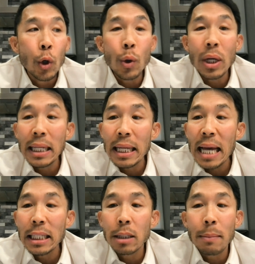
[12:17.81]
who can
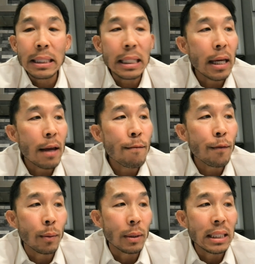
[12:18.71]
estimate the
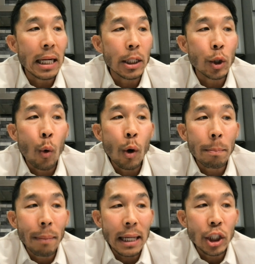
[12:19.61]
influence that a
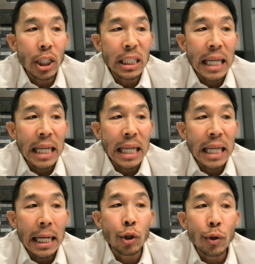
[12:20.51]
torn page containing
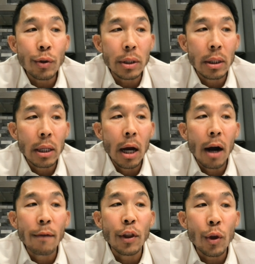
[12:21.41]
the truths
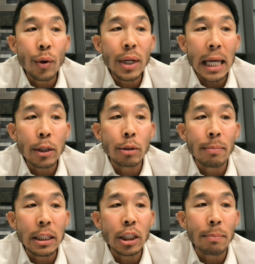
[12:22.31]
of the third angel's
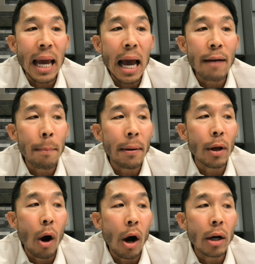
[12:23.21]
message may have upon
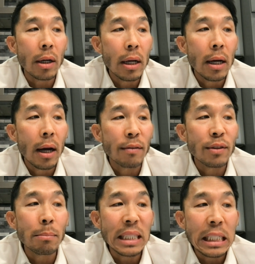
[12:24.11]
the heart of
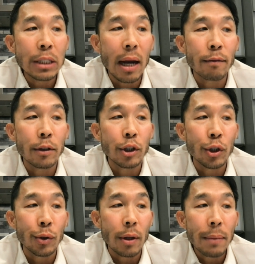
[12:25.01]
some seeker after
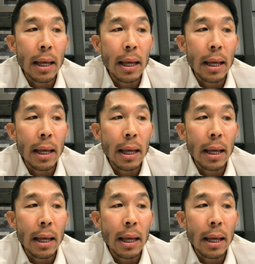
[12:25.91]
truth?